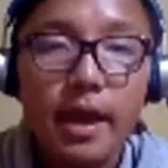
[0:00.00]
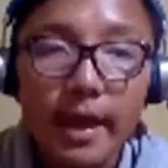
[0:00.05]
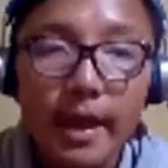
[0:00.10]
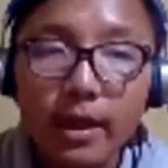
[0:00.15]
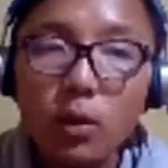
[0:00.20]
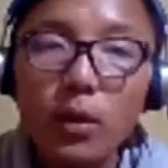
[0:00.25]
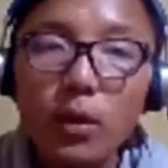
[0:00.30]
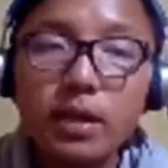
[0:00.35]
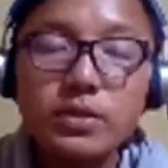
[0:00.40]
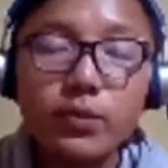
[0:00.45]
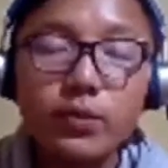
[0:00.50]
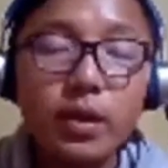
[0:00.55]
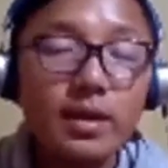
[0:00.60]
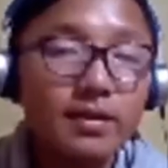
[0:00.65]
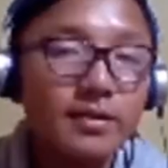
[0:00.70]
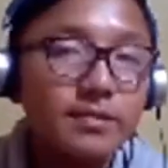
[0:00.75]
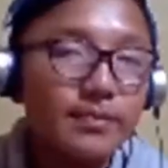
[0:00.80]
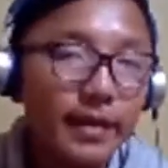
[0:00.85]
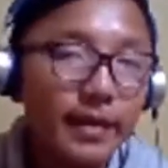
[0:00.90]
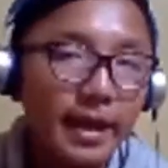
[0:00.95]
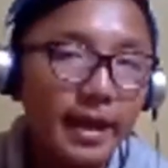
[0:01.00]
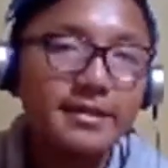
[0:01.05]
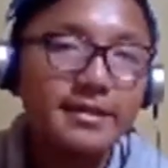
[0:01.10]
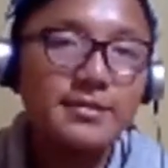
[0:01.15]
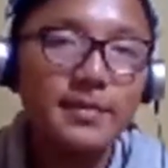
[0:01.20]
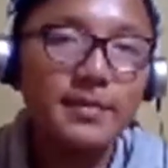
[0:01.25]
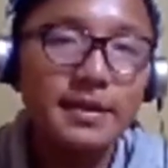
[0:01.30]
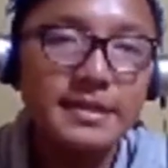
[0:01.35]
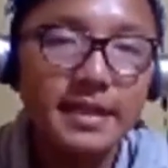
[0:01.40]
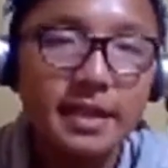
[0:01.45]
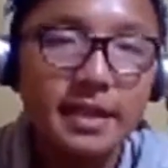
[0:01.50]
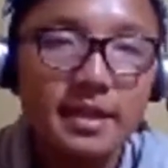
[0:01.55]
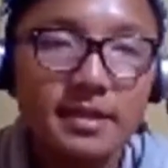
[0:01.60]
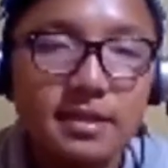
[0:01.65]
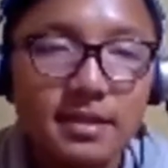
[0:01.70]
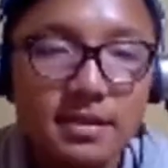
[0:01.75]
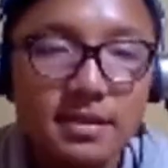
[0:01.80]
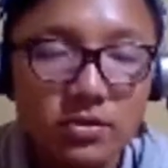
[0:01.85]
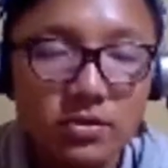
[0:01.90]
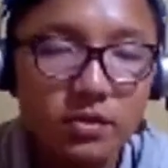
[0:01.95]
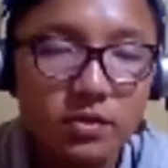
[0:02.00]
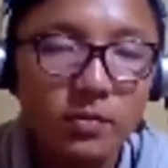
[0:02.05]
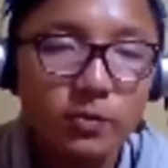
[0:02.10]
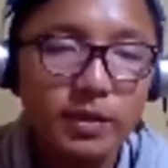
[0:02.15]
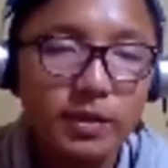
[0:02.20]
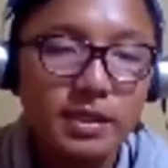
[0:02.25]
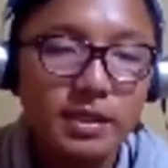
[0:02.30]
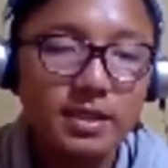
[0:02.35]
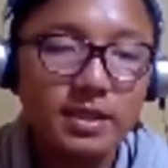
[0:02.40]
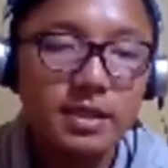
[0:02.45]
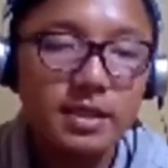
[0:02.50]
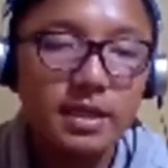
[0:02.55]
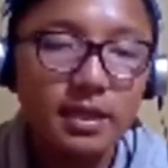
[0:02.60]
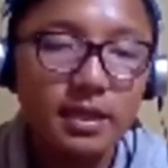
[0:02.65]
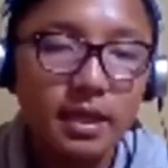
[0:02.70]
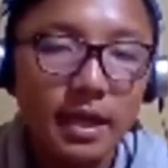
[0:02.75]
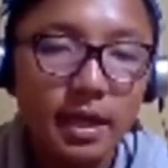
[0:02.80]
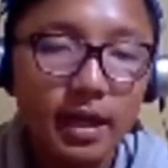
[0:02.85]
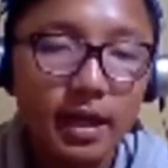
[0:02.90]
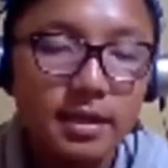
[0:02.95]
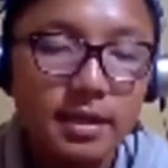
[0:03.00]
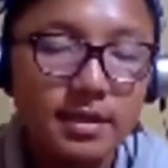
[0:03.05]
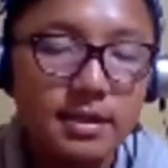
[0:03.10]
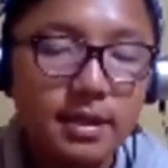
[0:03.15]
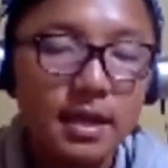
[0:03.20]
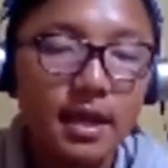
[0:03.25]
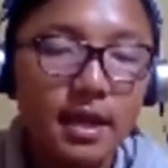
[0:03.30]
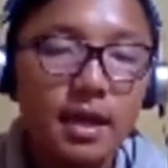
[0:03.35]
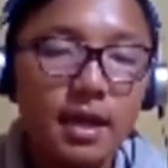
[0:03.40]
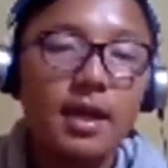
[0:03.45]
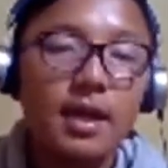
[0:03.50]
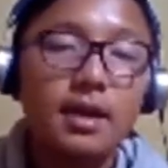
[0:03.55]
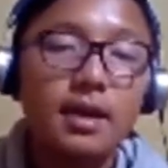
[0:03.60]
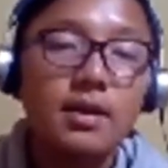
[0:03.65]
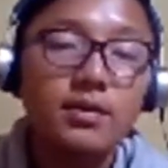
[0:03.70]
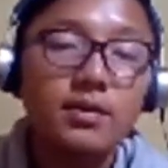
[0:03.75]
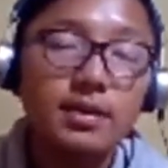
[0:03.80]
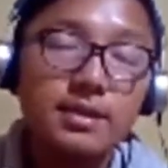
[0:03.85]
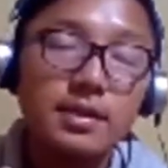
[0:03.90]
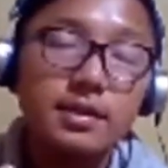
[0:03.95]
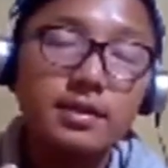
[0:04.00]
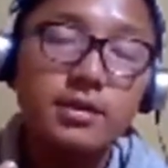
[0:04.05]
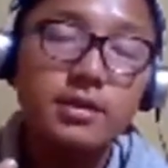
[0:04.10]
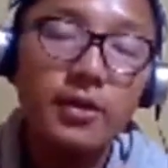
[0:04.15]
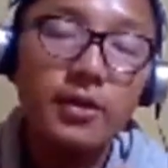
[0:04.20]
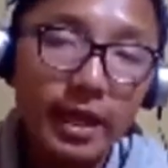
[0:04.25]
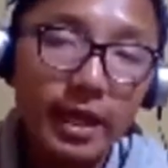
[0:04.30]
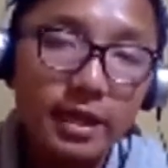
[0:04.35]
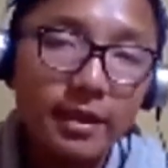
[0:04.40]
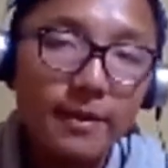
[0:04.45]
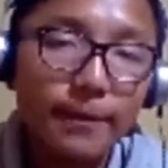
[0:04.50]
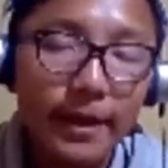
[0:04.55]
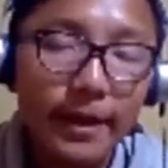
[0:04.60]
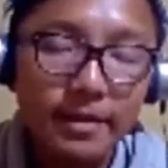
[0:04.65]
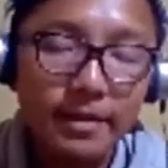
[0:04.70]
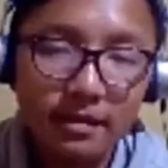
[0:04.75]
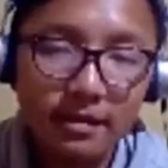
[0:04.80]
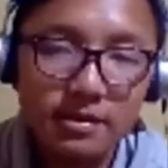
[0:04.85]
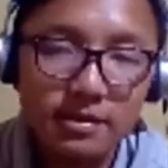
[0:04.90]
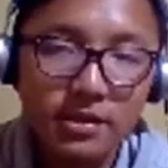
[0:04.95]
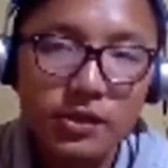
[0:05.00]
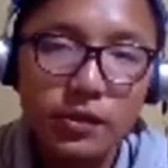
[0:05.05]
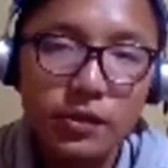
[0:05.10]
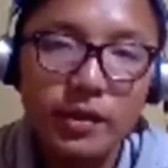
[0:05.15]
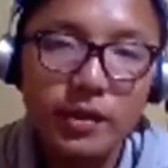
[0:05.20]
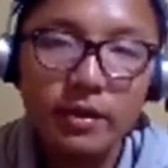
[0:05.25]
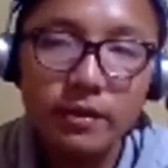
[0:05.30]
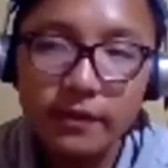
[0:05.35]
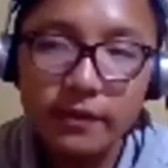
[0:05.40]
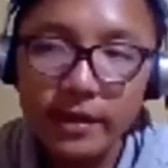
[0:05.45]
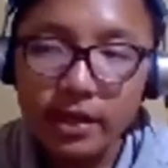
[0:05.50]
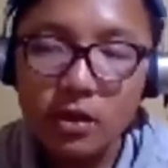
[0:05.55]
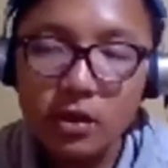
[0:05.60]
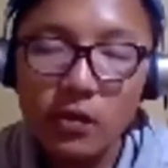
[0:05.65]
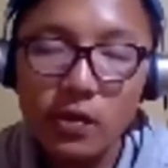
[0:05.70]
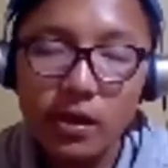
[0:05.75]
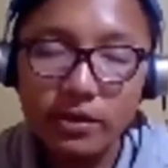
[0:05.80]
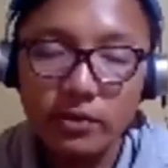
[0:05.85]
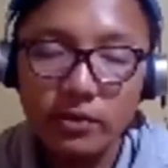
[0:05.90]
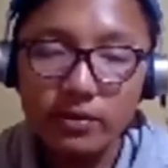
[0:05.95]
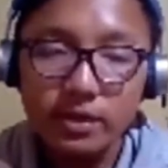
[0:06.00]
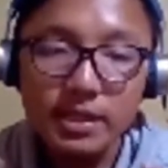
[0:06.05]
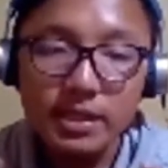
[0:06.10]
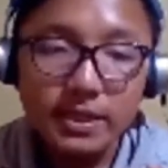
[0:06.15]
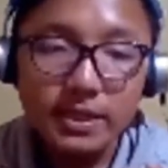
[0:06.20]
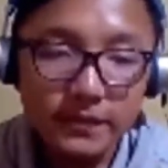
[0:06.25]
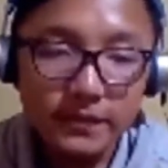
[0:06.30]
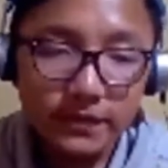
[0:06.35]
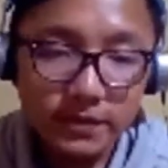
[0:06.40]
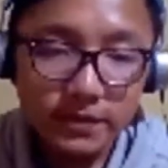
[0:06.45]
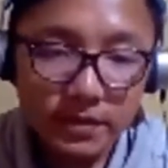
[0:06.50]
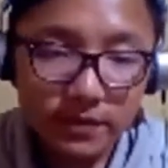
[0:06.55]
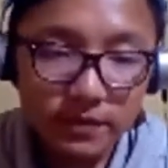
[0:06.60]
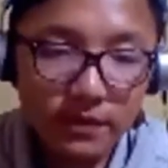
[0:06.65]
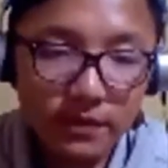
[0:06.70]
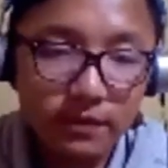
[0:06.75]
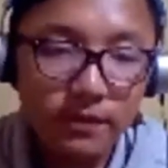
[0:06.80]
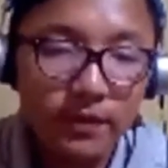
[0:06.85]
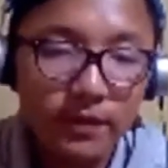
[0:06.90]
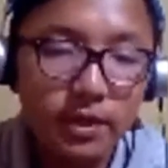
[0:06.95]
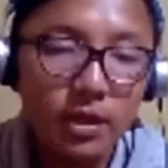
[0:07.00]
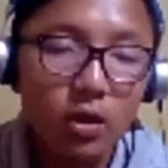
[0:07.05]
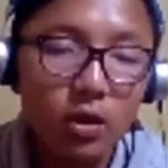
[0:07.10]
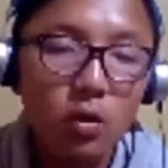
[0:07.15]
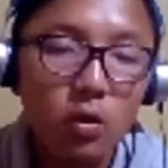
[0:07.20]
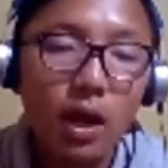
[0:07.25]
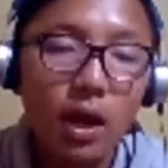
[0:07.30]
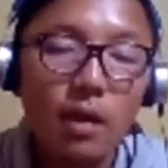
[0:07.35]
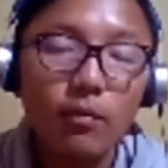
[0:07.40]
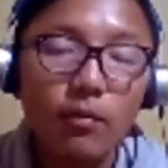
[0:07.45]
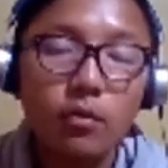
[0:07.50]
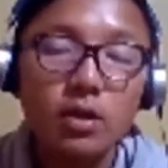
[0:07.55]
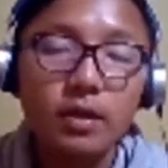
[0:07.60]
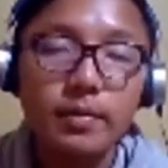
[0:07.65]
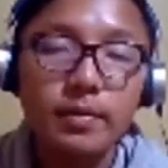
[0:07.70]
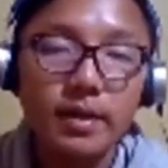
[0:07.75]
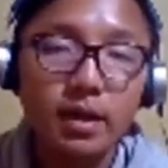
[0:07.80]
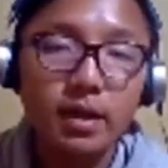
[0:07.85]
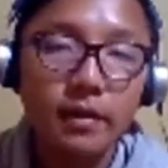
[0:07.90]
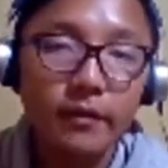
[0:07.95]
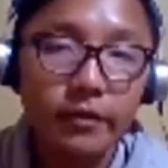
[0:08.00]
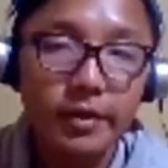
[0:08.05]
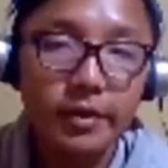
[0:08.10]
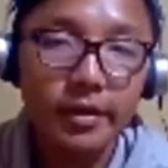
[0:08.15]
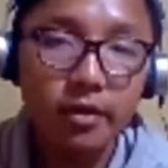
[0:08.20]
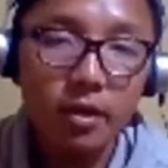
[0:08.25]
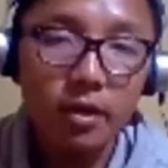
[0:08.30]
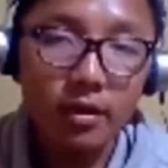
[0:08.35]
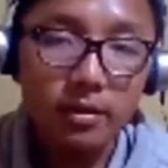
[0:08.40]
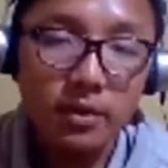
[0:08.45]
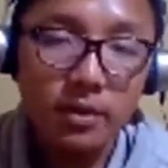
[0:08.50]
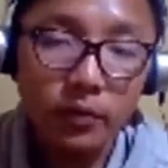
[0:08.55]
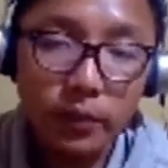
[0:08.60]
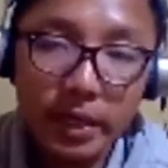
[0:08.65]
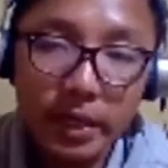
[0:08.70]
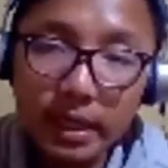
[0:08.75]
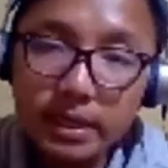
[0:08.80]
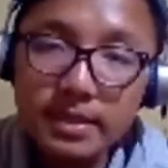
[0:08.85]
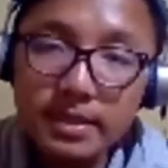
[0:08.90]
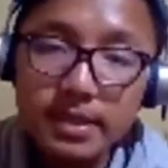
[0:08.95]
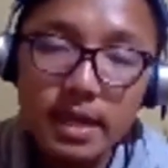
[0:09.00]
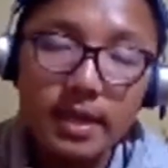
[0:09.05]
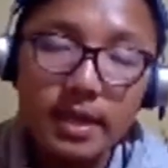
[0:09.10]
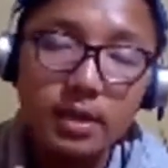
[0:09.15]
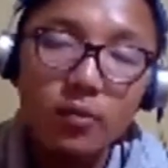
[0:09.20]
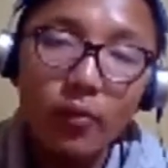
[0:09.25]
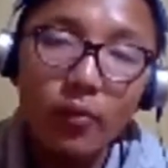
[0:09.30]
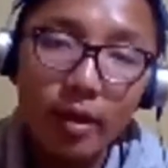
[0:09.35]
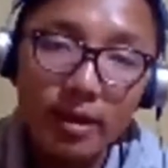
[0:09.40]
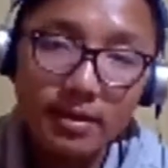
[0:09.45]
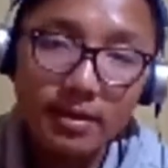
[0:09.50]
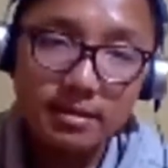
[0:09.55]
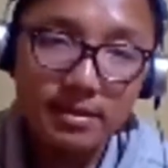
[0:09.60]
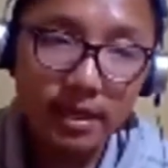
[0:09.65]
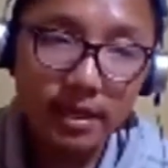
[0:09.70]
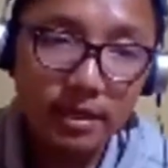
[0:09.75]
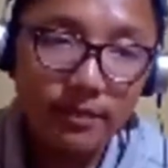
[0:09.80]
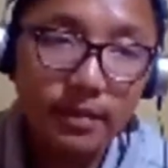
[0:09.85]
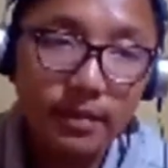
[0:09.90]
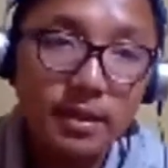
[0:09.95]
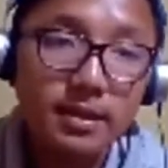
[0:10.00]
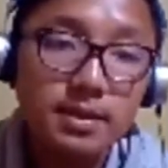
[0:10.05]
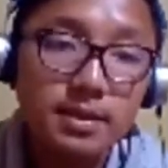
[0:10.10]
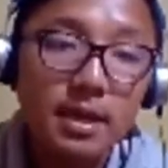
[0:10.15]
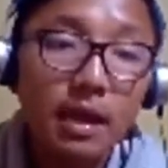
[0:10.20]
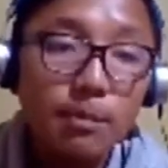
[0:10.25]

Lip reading: Hello and welcome back to my channel, this is Rinchen, and this is the 8th Python tutorial video, and on this video I'm going to be covering on the range and the while statement.